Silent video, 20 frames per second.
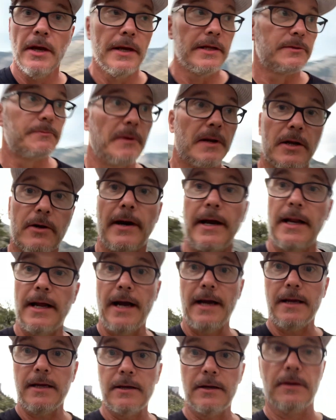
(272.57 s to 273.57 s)
It's been a great
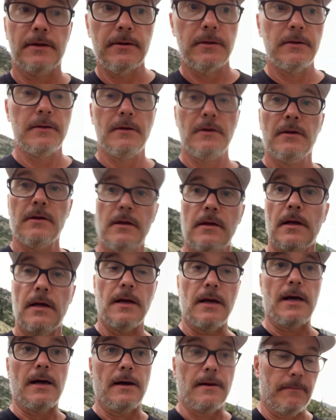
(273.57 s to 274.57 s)
hike.
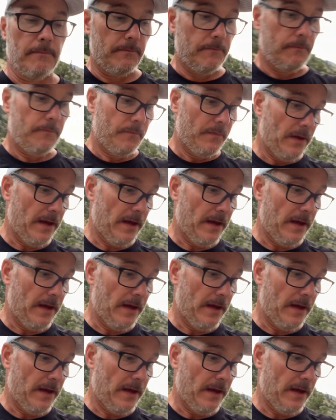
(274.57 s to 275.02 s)
Um,